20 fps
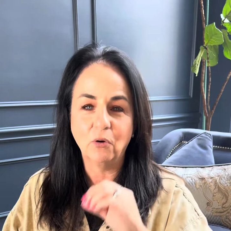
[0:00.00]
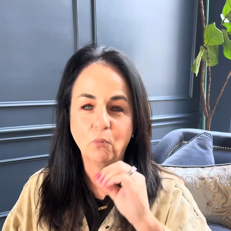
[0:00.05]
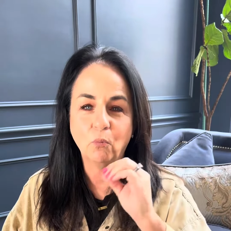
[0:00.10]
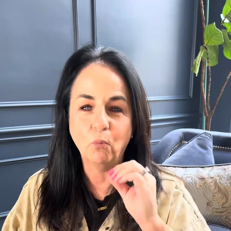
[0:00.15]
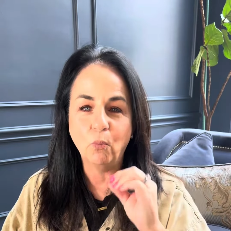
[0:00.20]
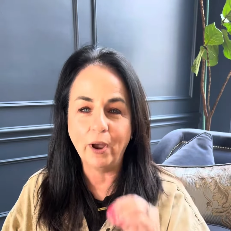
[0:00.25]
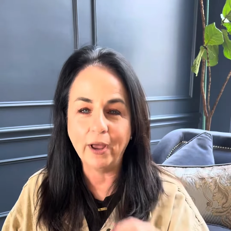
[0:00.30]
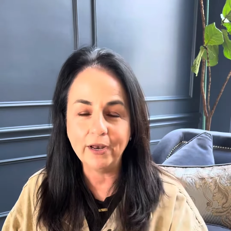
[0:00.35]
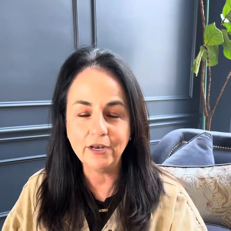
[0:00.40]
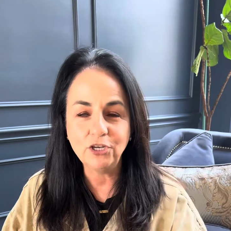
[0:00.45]

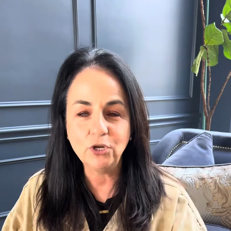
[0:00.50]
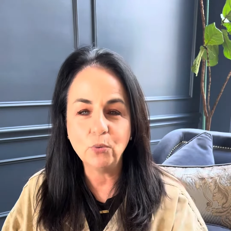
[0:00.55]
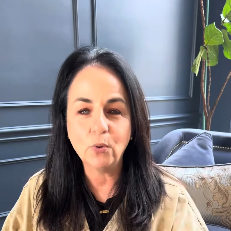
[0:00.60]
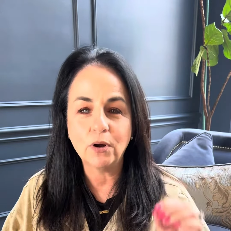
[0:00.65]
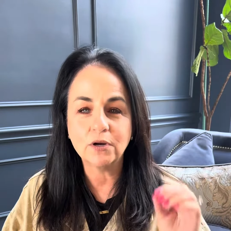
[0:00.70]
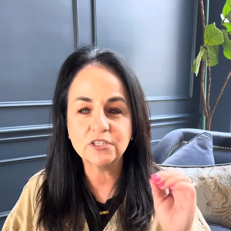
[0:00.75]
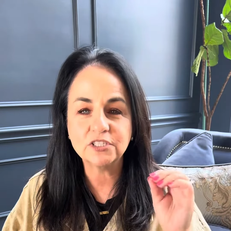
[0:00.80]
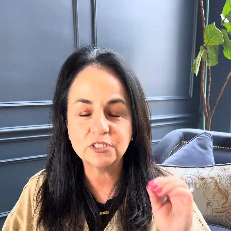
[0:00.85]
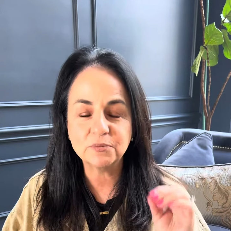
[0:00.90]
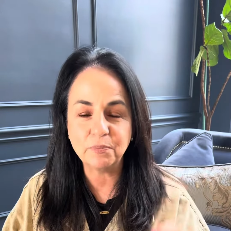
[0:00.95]
when you
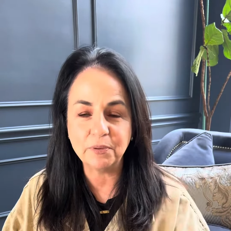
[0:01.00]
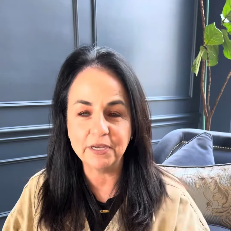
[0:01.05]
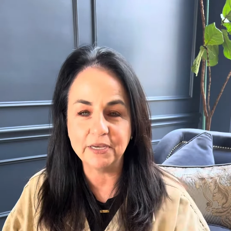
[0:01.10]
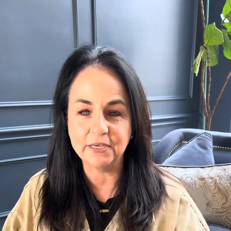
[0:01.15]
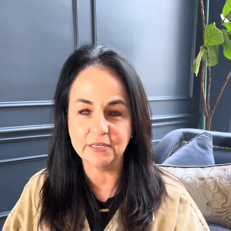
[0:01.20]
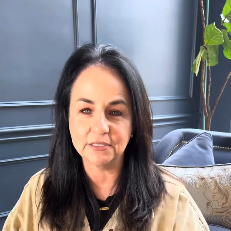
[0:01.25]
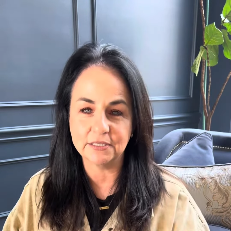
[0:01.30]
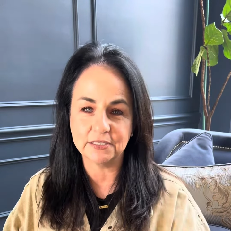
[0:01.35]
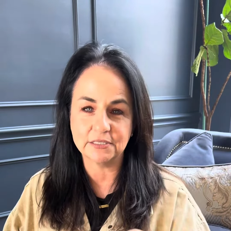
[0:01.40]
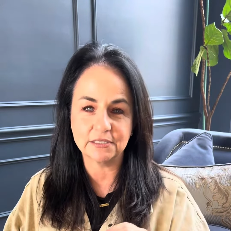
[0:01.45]
are
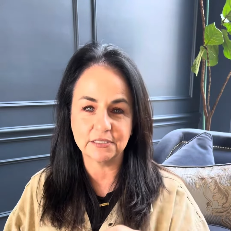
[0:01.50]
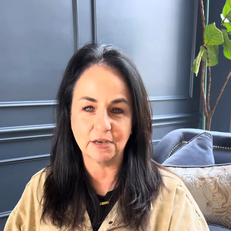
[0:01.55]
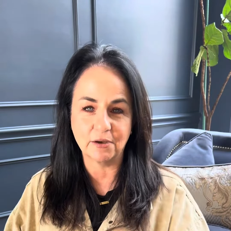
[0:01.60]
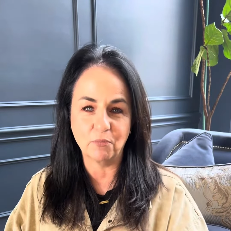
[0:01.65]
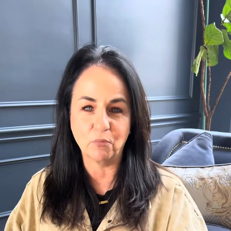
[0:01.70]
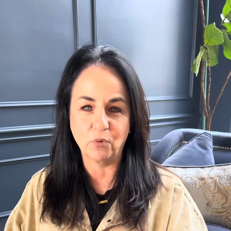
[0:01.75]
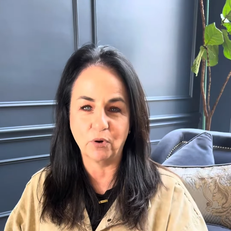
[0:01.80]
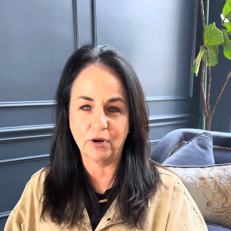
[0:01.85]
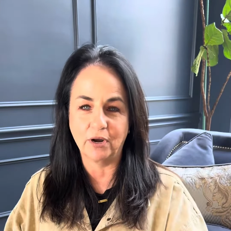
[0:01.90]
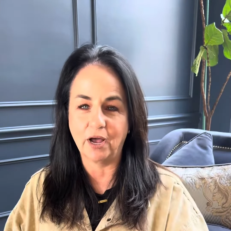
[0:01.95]
speaking to
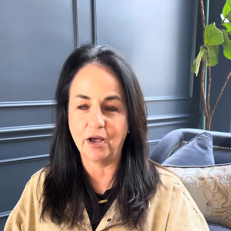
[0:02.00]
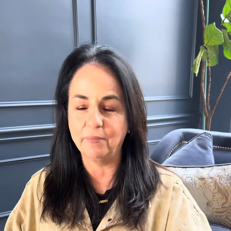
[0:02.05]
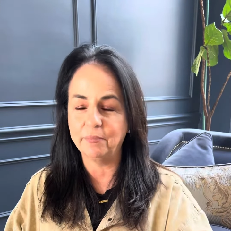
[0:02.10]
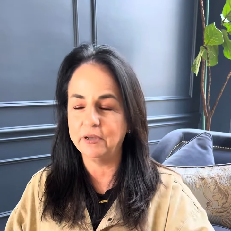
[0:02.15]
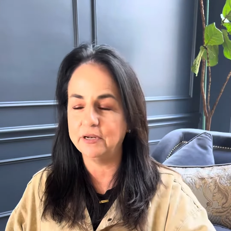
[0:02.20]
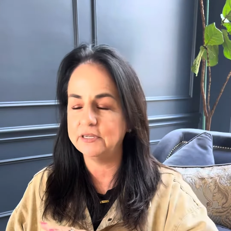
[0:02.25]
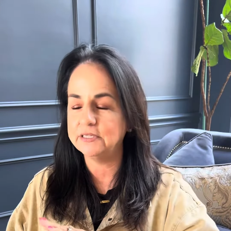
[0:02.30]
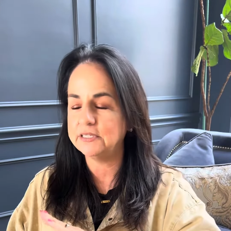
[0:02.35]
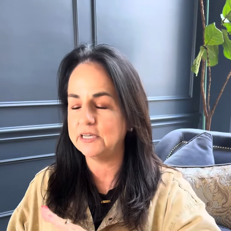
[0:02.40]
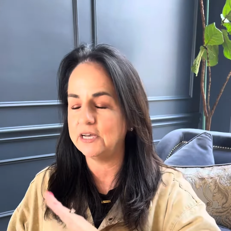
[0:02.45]
someone, I'm
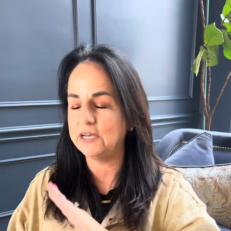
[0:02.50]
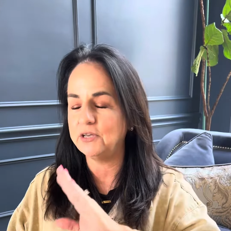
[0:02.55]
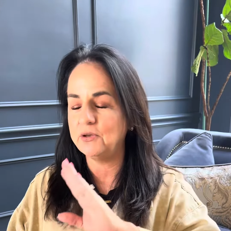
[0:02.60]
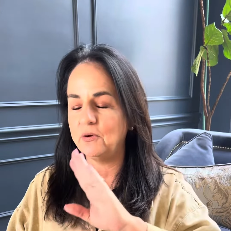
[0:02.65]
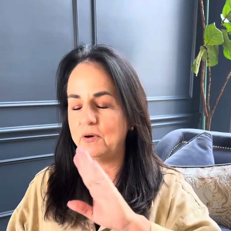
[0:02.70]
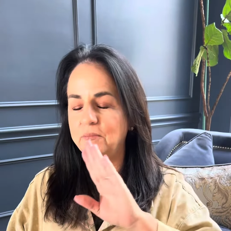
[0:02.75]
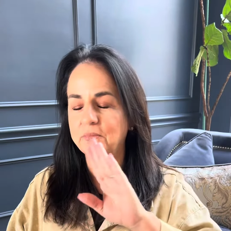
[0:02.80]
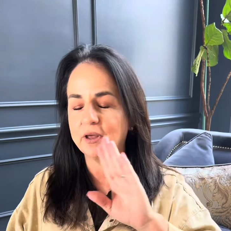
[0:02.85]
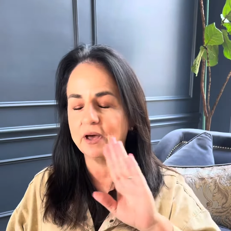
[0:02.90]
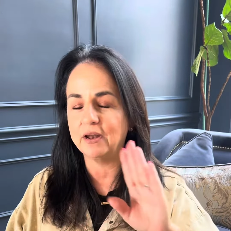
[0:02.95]
gonna tell
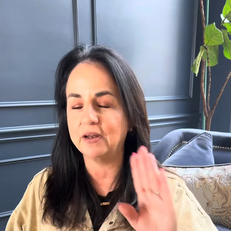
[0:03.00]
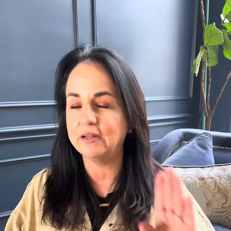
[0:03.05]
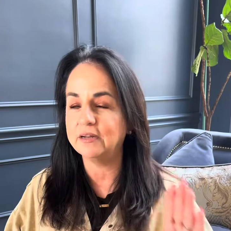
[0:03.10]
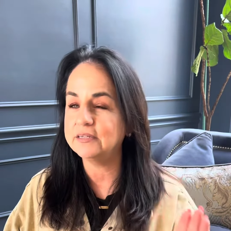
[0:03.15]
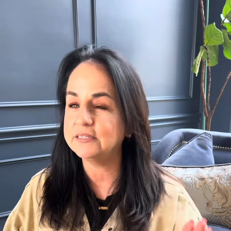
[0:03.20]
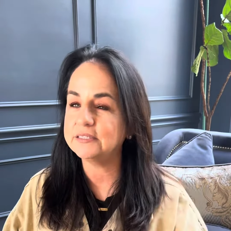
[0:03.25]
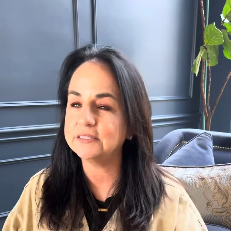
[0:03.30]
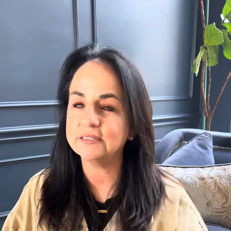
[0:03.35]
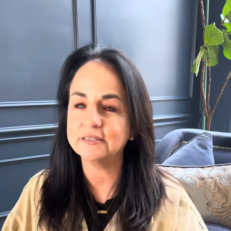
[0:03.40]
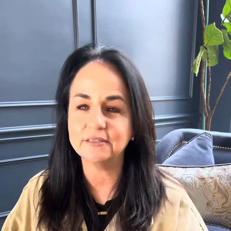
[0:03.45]
you, I'm not
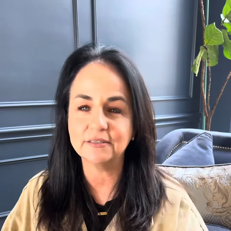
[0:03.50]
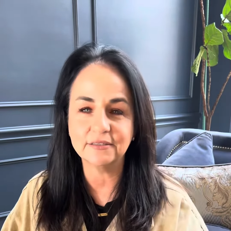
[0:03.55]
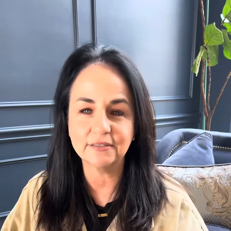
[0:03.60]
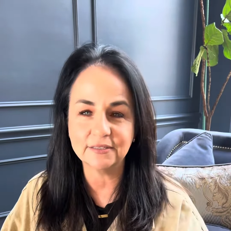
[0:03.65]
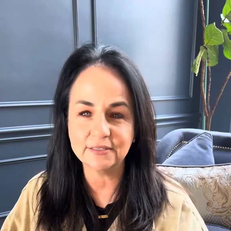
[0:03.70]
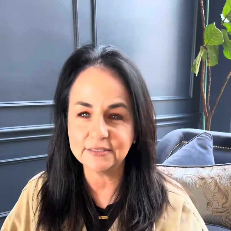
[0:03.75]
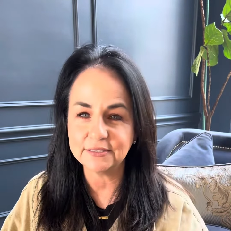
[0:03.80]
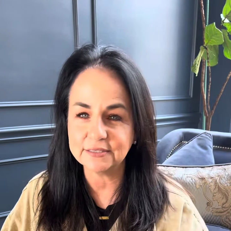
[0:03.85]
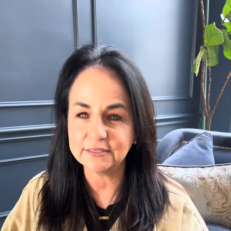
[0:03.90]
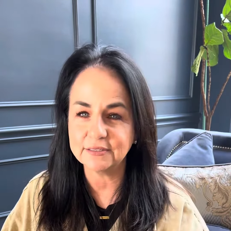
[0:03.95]
innocent in
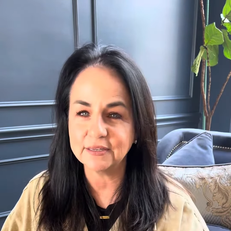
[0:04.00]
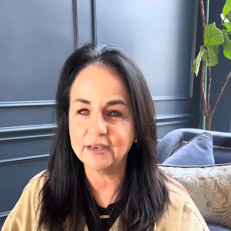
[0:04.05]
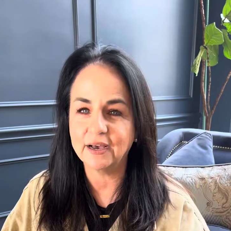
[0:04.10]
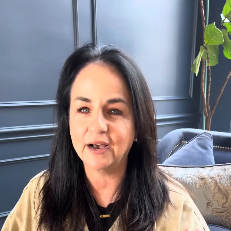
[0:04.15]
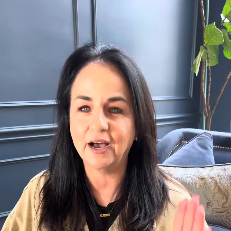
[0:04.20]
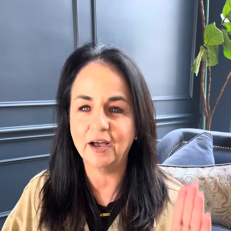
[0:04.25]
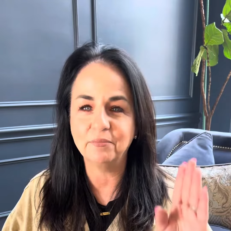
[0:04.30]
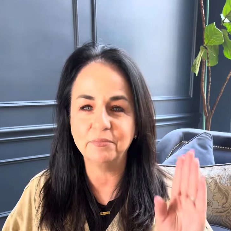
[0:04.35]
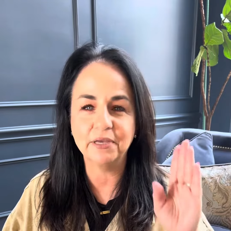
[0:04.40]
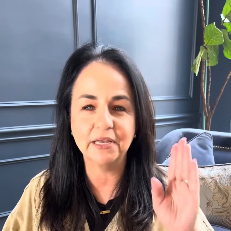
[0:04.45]
this.
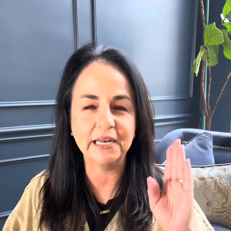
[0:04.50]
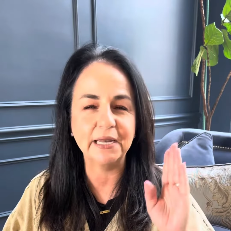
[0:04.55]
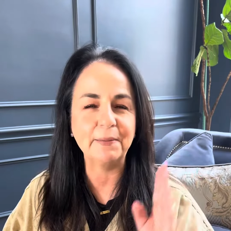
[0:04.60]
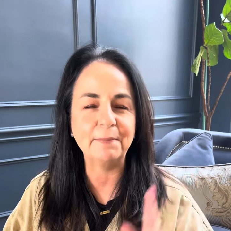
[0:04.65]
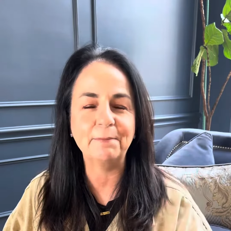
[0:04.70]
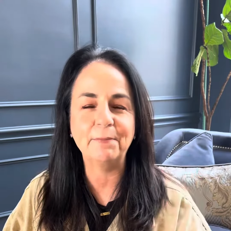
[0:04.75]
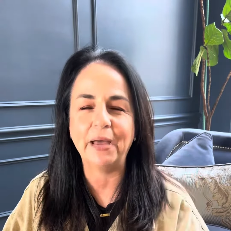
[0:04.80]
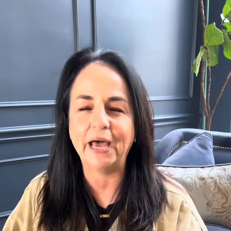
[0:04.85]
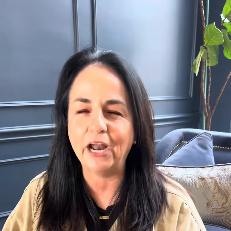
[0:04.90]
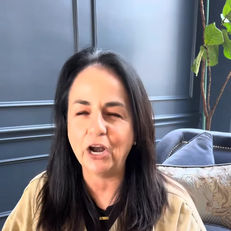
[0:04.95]
I'm getting
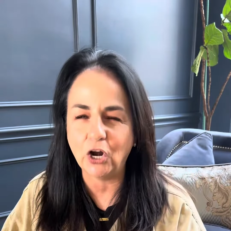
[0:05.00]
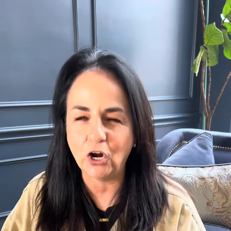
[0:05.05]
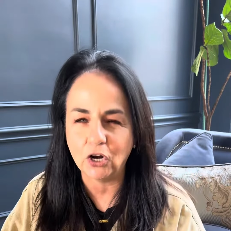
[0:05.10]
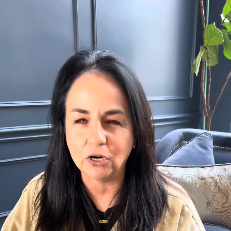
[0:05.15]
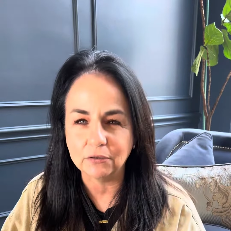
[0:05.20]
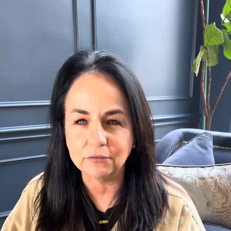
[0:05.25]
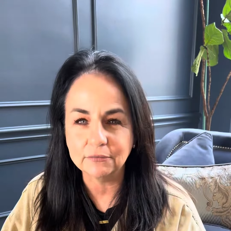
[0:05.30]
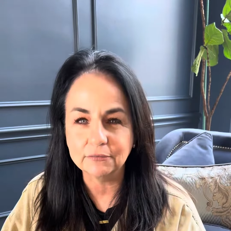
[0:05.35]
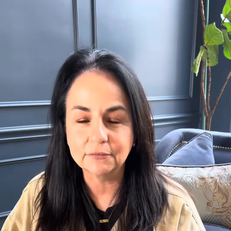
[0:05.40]
better.